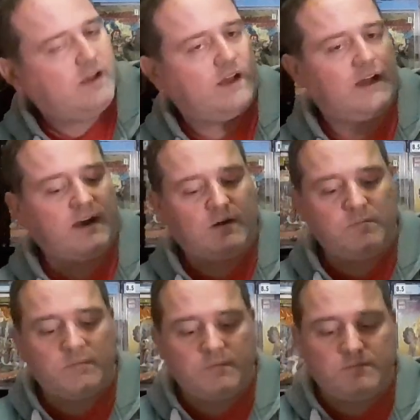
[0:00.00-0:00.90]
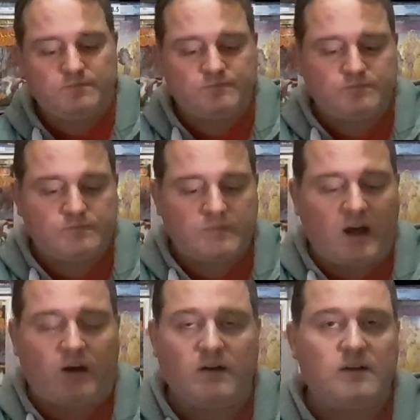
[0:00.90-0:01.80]

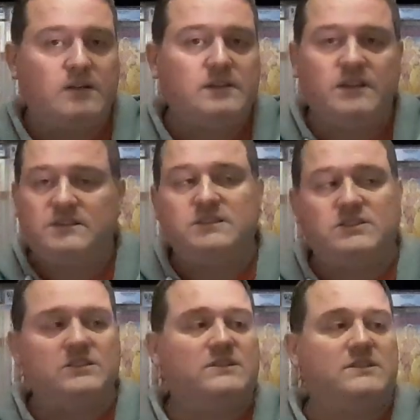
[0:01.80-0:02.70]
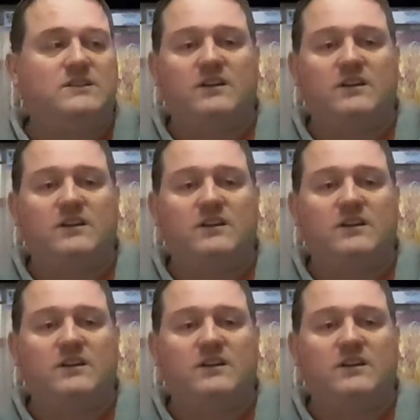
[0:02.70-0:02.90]
now this is just